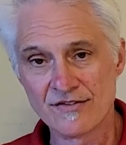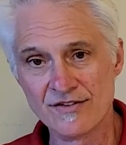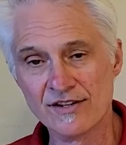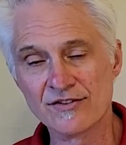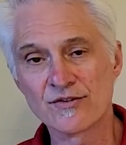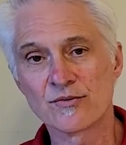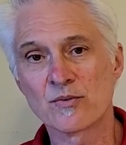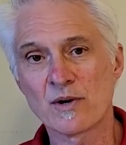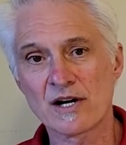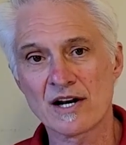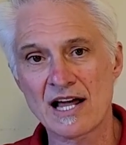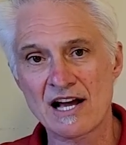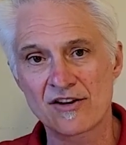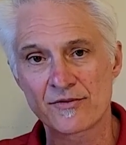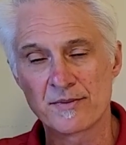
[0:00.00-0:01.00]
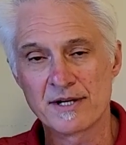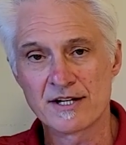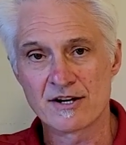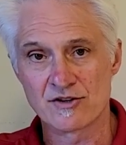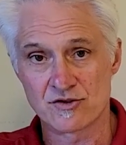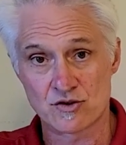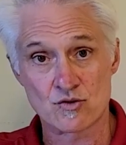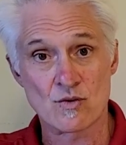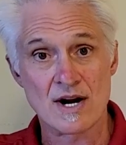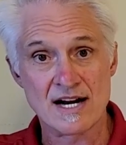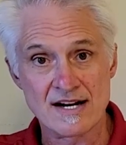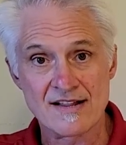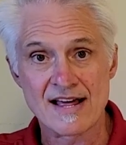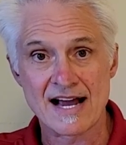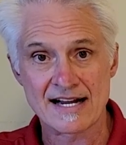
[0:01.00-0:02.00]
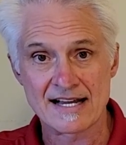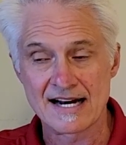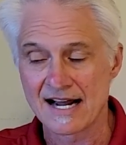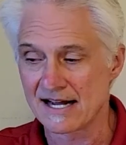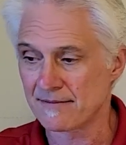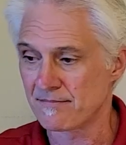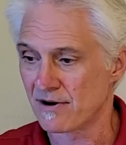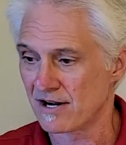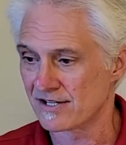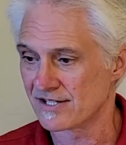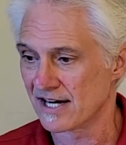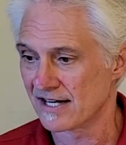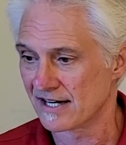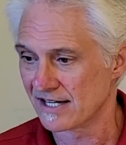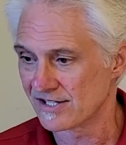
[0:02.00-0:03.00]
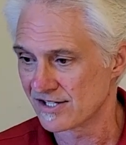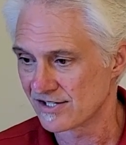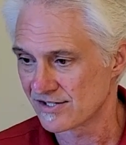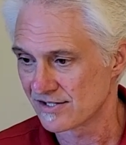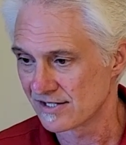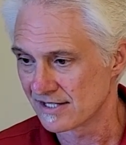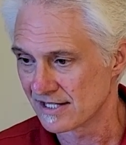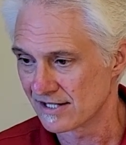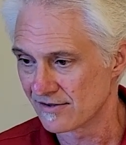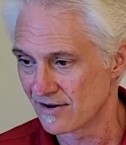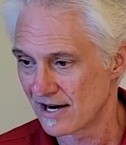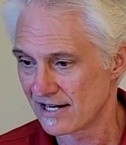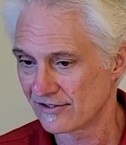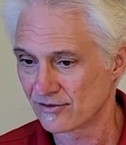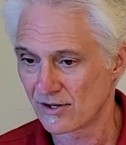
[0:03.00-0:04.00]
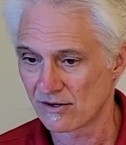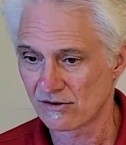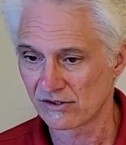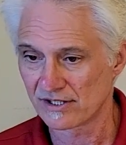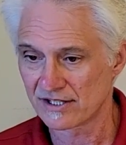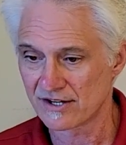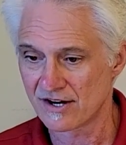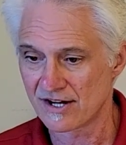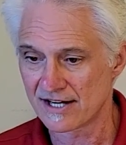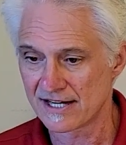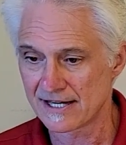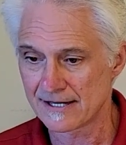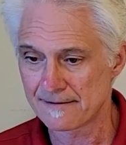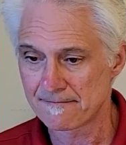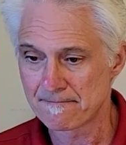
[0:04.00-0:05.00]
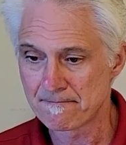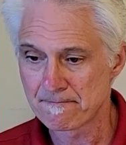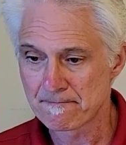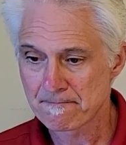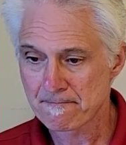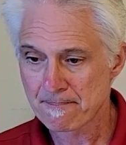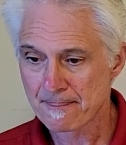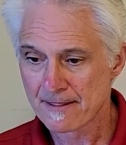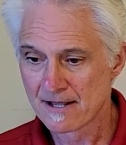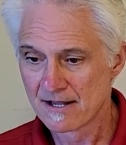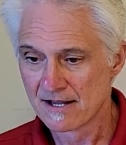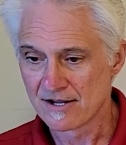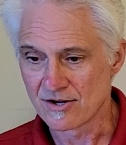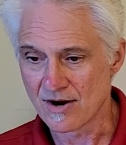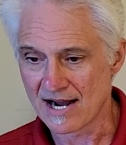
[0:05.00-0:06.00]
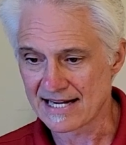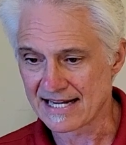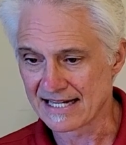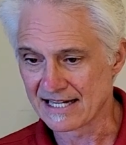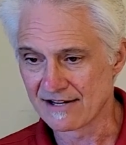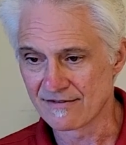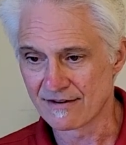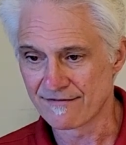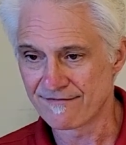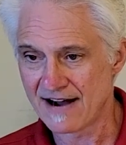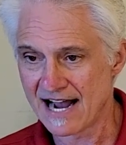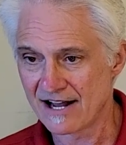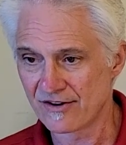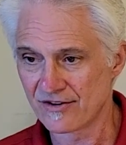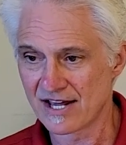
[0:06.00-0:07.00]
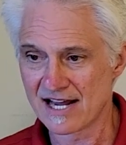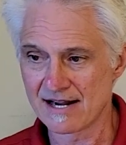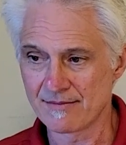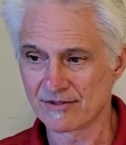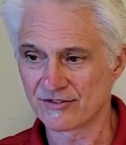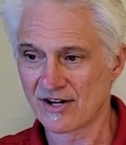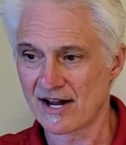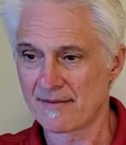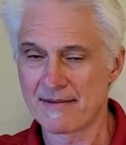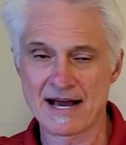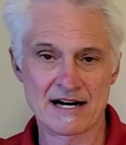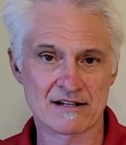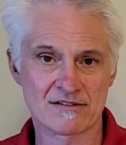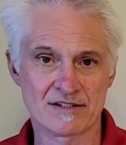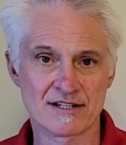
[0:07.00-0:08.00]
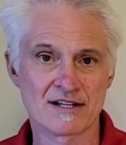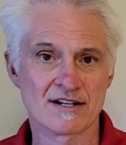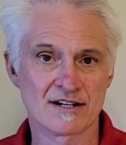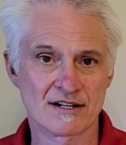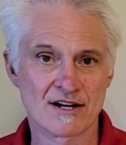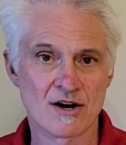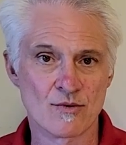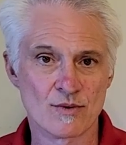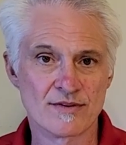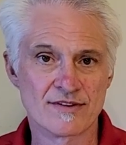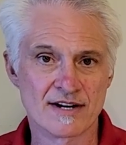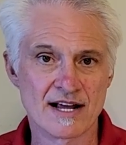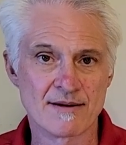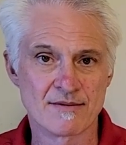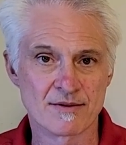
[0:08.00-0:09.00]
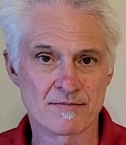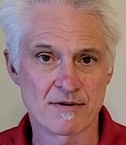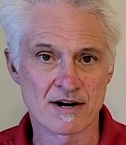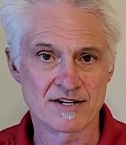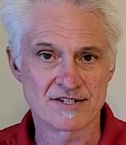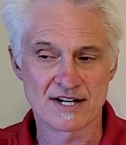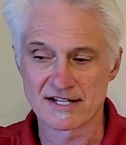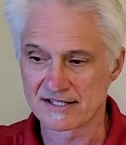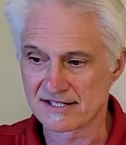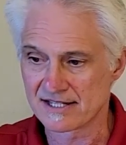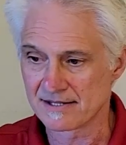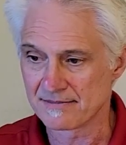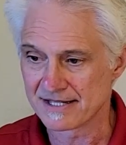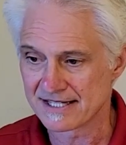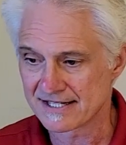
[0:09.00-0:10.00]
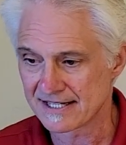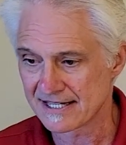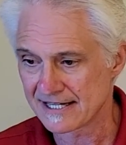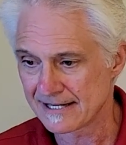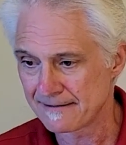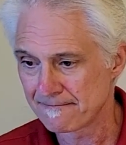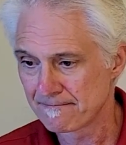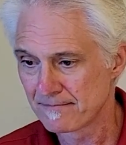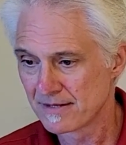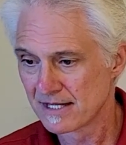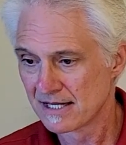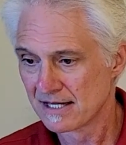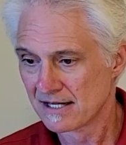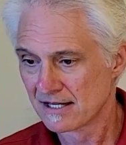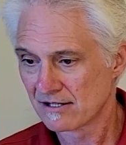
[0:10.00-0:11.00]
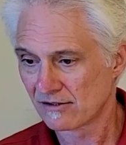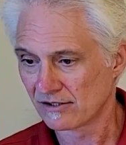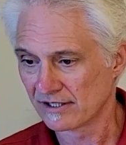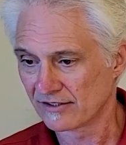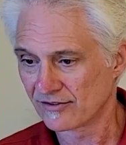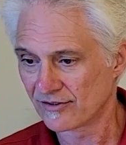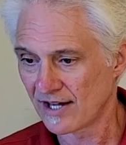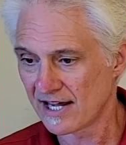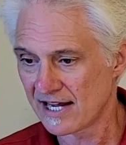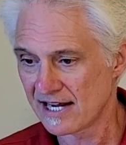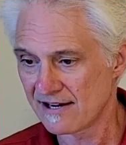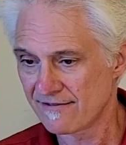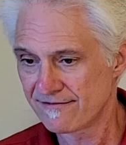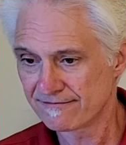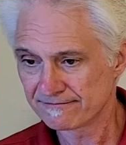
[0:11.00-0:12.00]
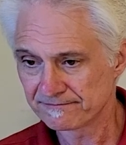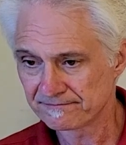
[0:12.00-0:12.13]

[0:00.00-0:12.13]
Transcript: This is what allows me to go straight to that Connect project I just did, right? So I'll click on it. I can give it a file name. It's automatically going to go with the name of the project in TBC. Click Save.